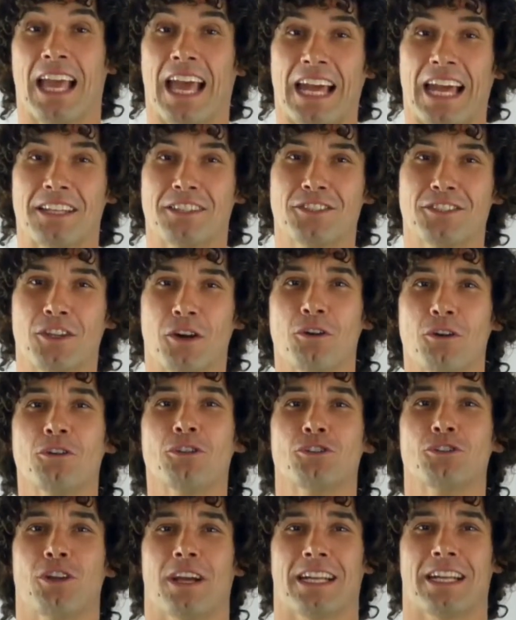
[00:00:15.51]
And dog
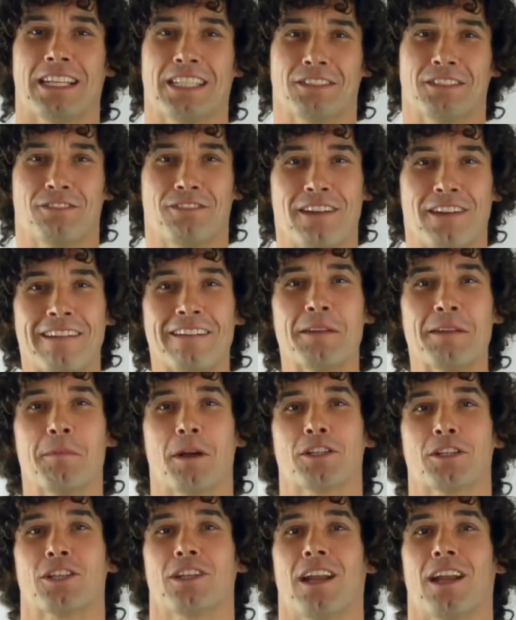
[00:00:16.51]
training is very
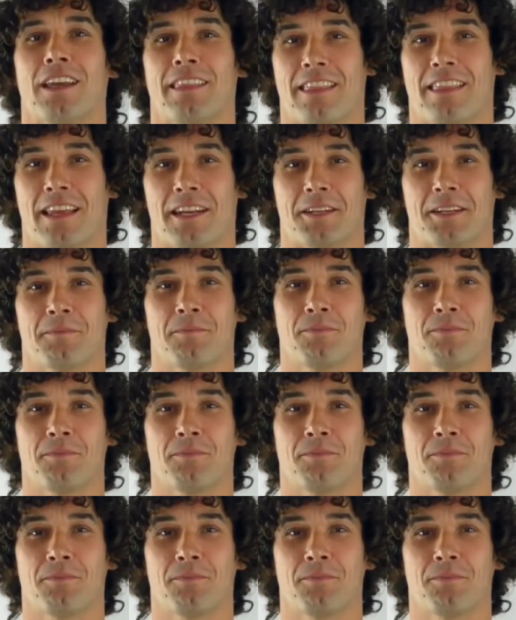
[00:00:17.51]
much like that.